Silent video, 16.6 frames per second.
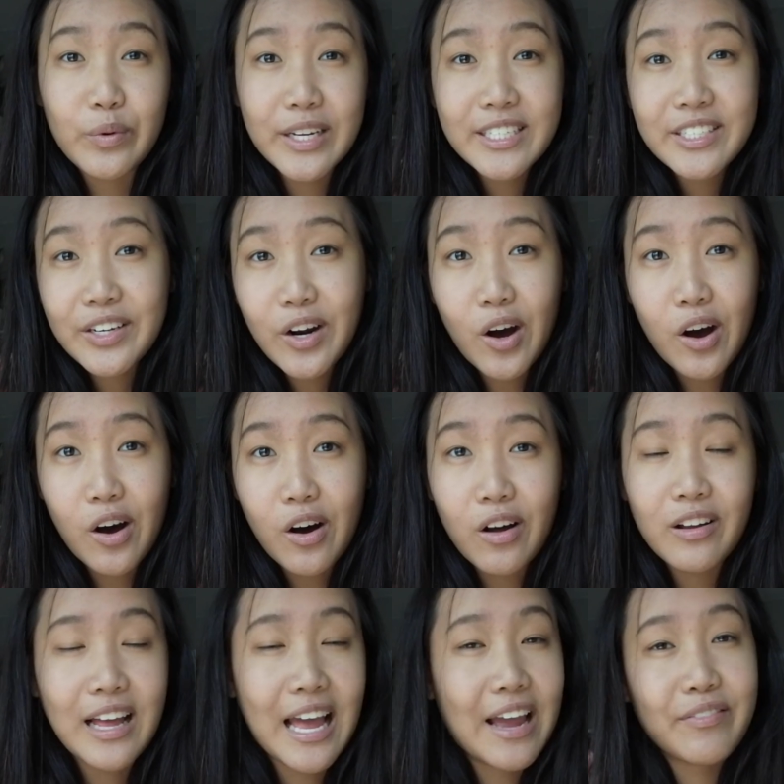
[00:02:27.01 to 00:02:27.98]
we should
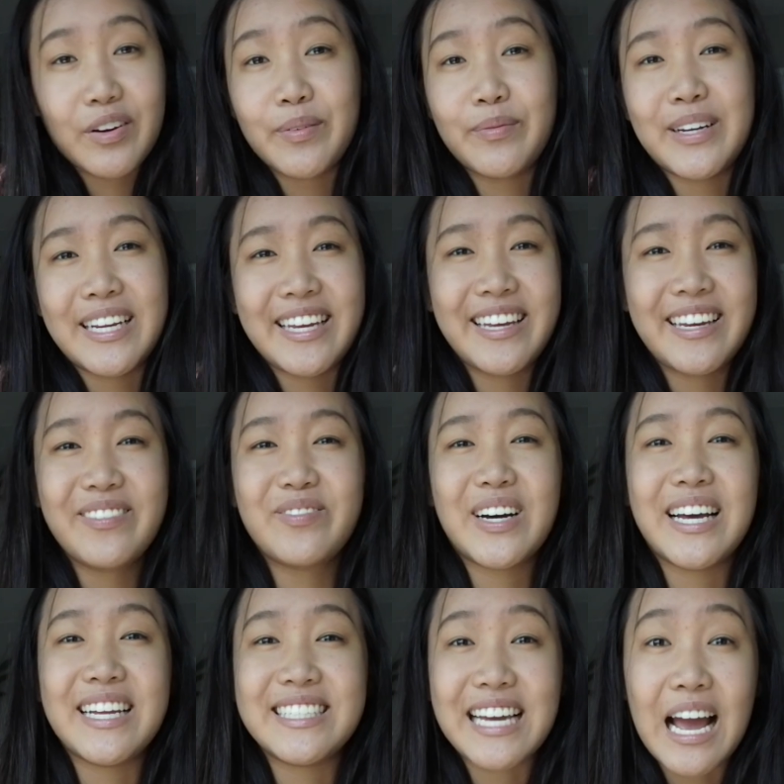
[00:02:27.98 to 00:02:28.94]
all, everybody,
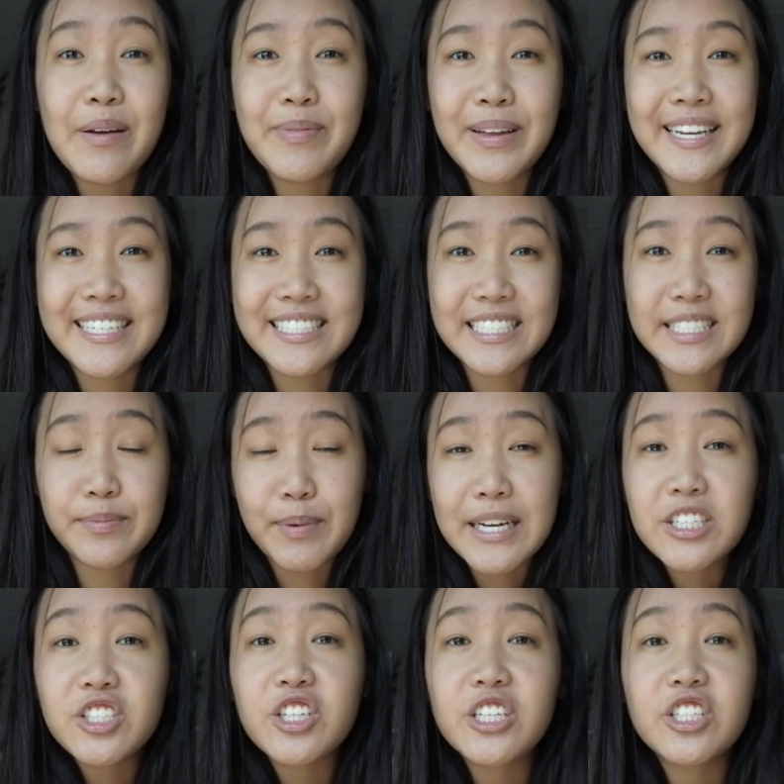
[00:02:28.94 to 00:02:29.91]
but diabetics
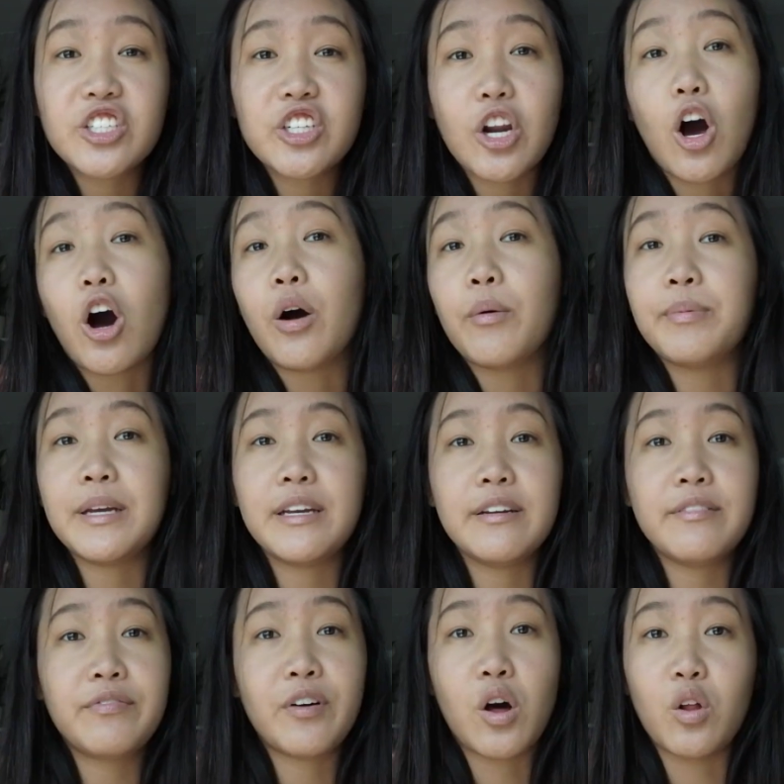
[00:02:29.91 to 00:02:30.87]
especially, should all
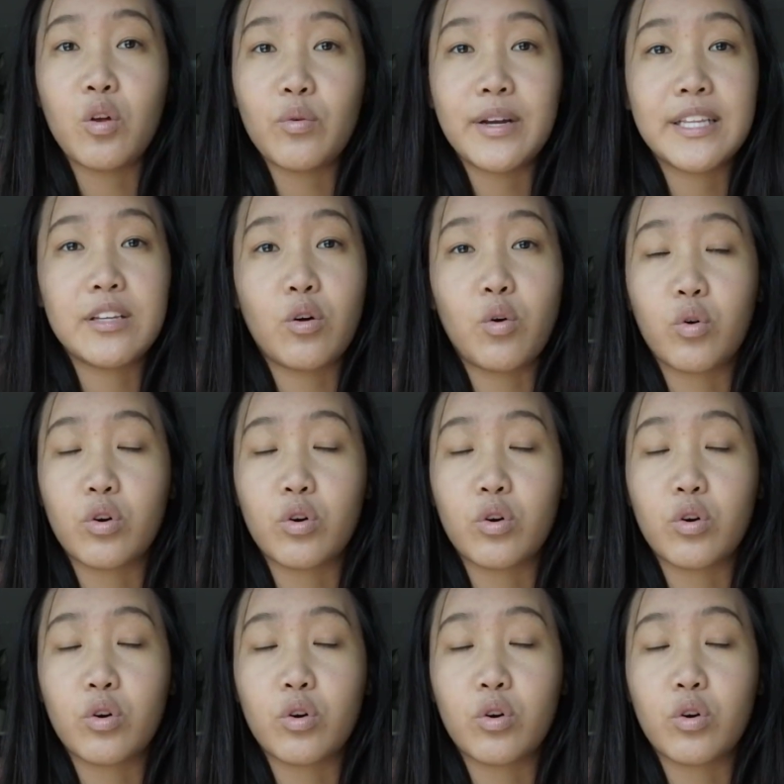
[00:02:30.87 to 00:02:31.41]
be following the